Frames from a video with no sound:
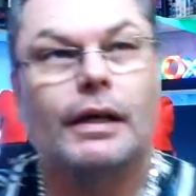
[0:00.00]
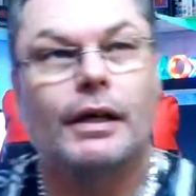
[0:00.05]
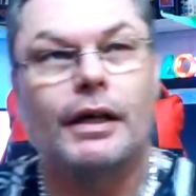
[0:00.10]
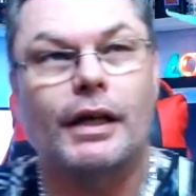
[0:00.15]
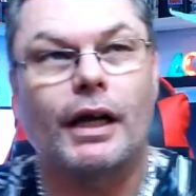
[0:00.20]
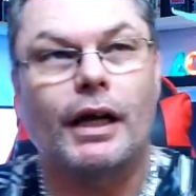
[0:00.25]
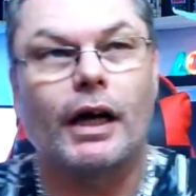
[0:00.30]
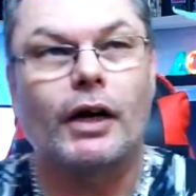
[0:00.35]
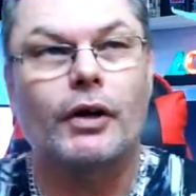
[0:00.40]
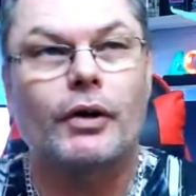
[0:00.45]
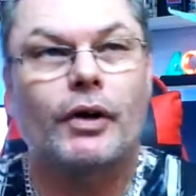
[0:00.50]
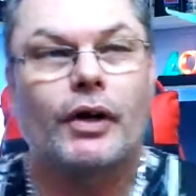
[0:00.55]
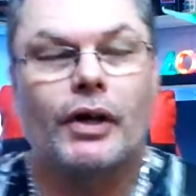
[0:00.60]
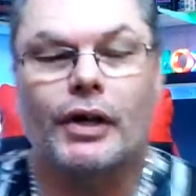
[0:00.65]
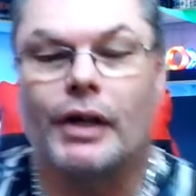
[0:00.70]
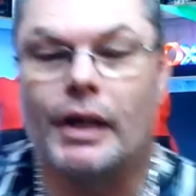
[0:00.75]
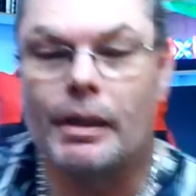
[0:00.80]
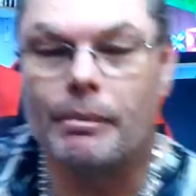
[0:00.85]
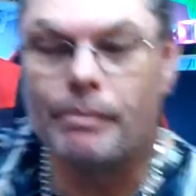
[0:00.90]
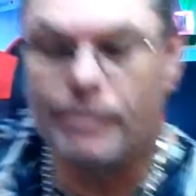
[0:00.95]

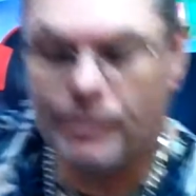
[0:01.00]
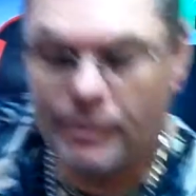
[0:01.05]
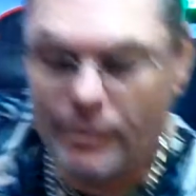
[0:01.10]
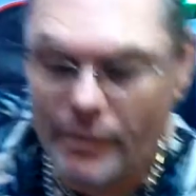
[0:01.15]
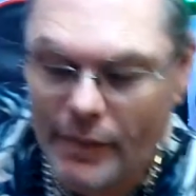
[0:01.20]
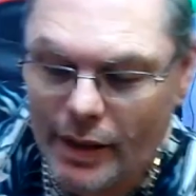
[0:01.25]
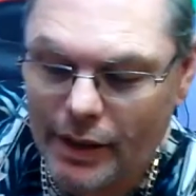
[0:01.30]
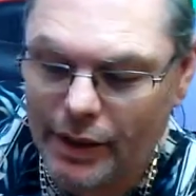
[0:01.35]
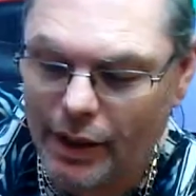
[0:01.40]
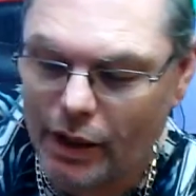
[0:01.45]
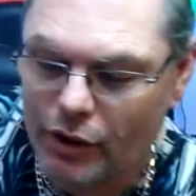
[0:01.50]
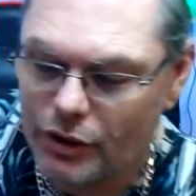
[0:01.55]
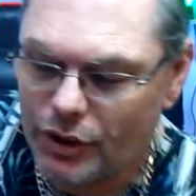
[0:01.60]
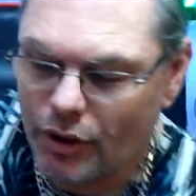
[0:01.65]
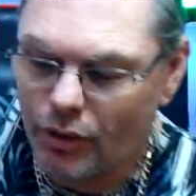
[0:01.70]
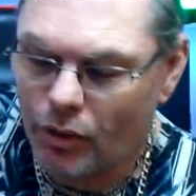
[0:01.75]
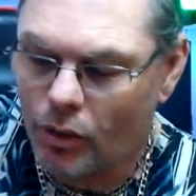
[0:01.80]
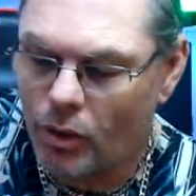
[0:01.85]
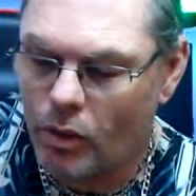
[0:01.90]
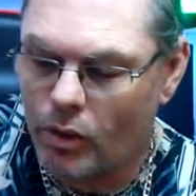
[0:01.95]

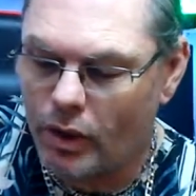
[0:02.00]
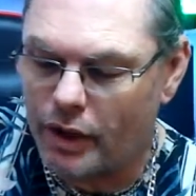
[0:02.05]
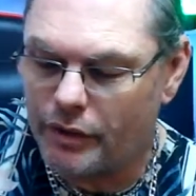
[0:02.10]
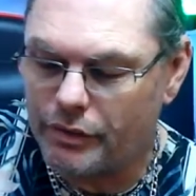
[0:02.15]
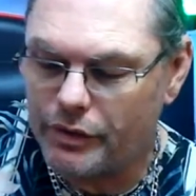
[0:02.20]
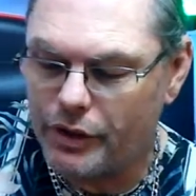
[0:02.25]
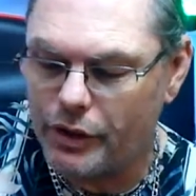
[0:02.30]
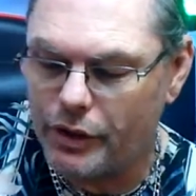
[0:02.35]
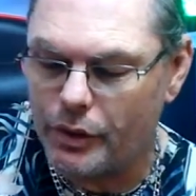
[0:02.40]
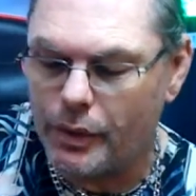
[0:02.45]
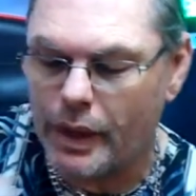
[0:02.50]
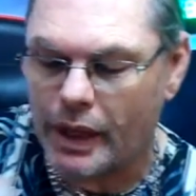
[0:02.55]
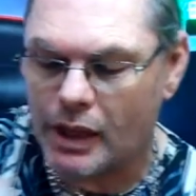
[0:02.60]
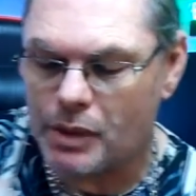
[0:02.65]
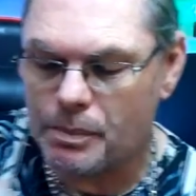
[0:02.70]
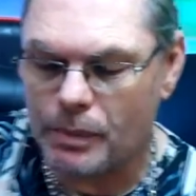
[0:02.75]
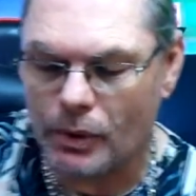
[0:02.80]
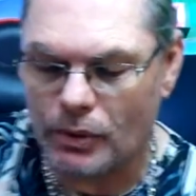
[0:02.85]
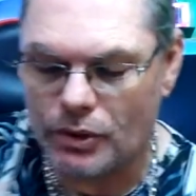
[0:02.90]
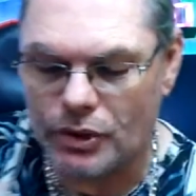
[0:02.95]
because I've got quite a few
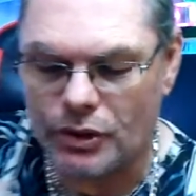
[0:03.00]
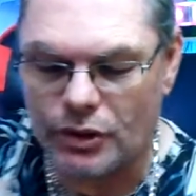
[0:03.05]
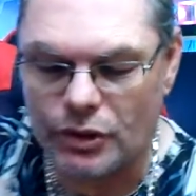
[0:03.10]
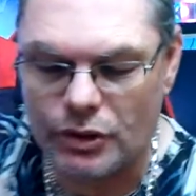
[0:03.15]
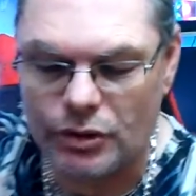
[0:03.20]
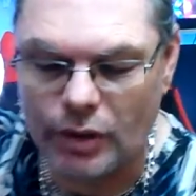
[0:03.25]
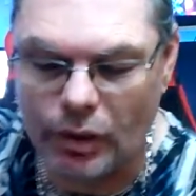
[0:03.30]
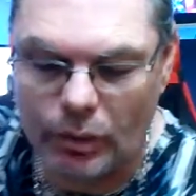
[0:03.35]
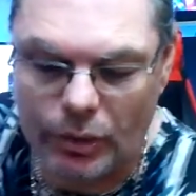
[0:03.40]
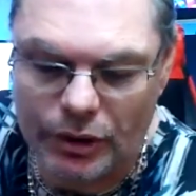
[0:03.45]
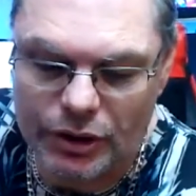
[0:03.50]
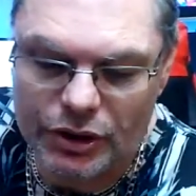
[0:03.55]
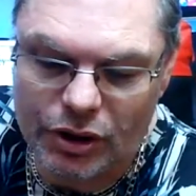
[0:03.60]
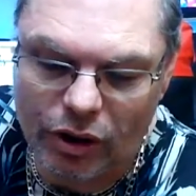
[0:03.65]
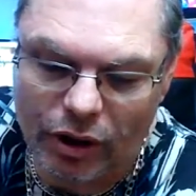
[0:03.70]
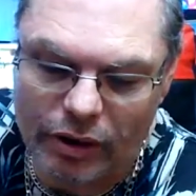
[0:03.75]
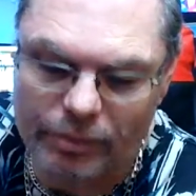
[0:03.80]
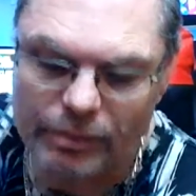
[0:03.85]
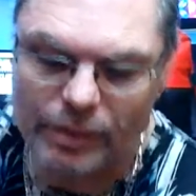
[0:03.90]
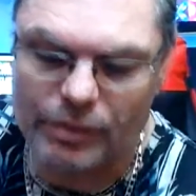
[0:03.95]
Xbox controllers,
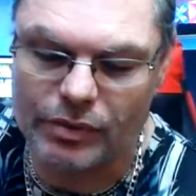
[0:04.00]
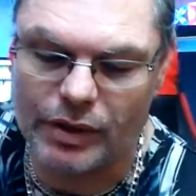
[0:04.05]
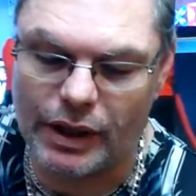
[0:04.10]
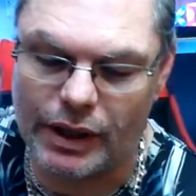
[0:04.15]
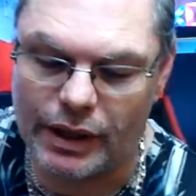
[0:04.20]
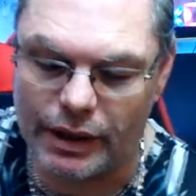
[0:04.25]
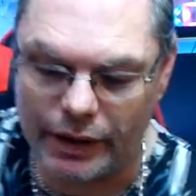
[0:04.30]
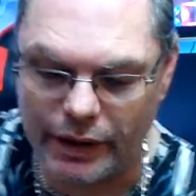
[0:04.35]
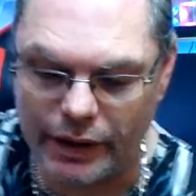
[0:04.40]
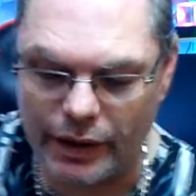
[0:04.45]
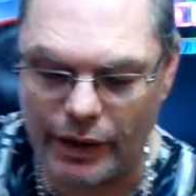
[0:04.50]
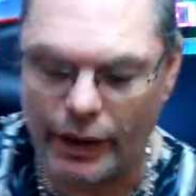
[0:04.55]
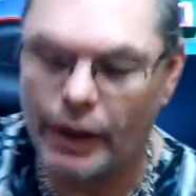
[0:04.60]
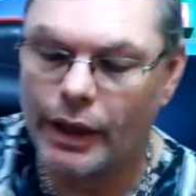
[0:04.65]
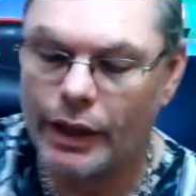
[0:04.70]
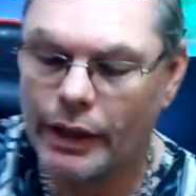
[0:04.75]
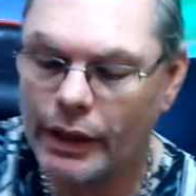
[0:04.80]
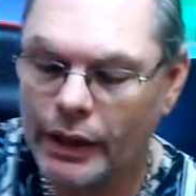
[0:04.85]
starting with the